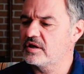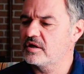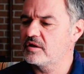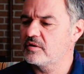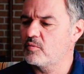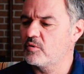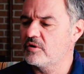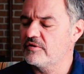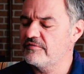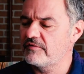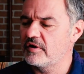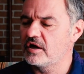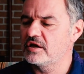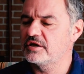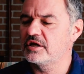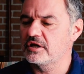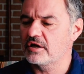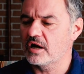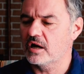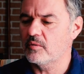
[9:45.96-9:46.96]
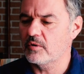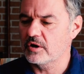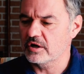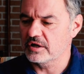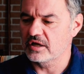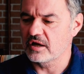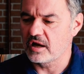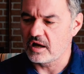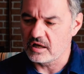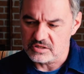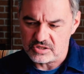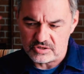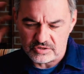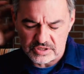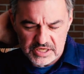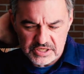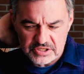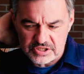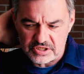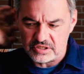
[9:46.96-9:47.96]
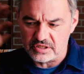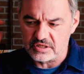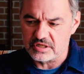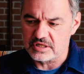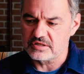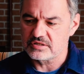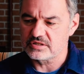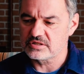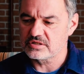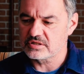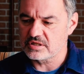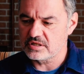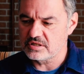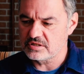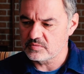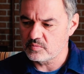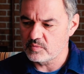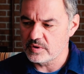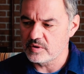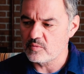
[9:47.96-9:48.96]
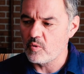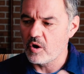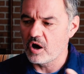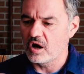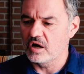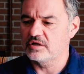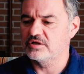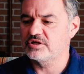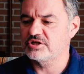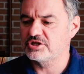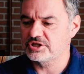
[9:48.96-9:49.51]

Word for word: thing we're finding in our work in consultation is, is we want to